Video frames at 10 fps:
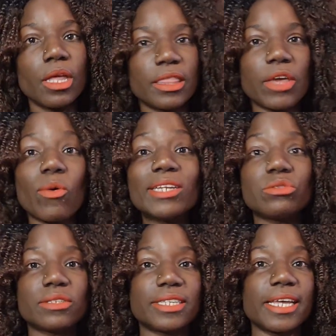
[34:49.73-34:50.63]
they want
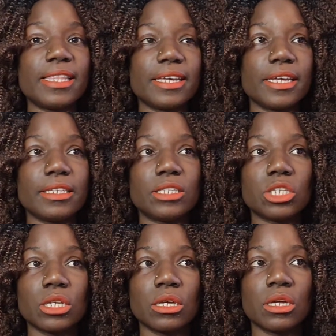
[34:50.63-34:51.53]
to sell it
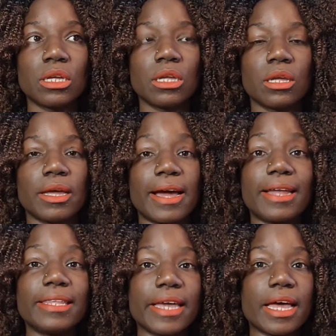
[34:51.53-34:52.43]

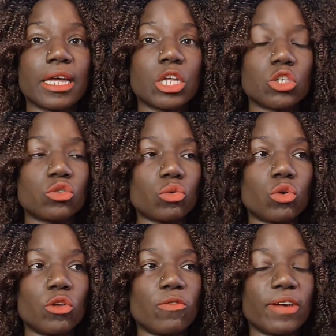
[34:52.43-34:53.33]
earlier, so
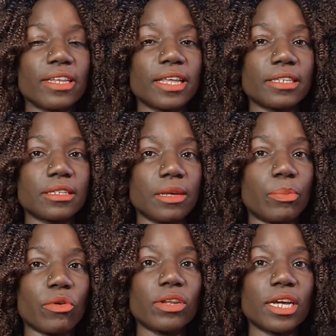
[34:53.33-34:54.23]
you find that a
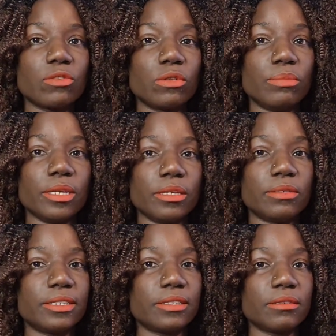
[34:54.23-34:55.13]
product will be
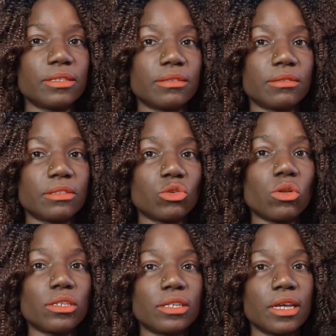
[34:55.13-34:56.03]

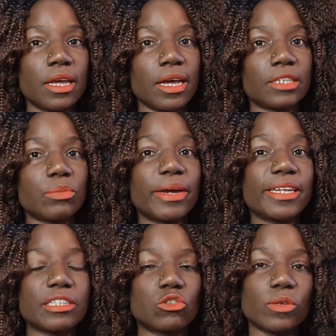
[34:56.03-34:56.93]
sold at
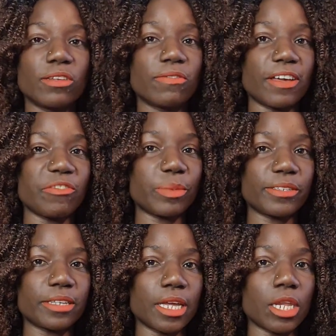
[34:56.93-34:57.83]
minus
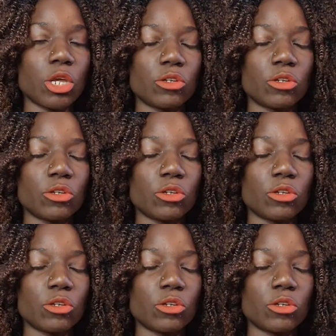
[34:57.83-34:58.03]
25%.